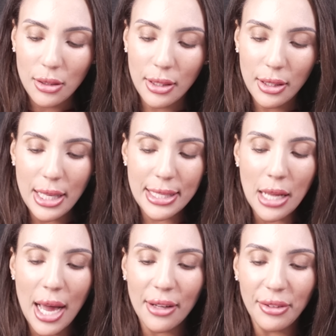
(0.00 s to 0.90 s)
It's
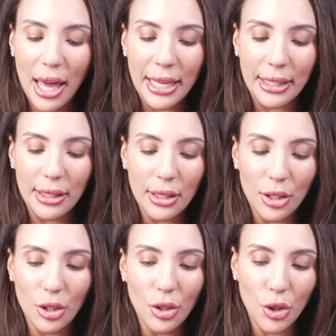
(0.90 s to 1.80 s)
kind of like
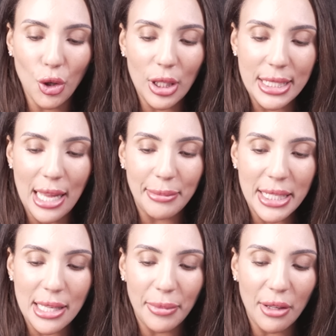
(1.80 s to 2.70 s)
you're
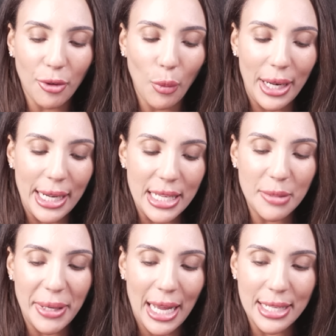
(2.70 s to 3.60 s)
accepting something for what it is
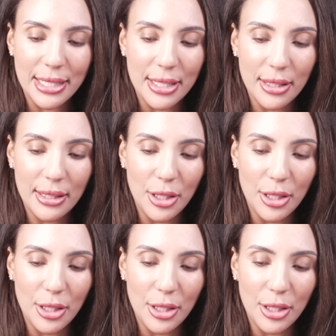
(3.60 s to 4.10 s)
because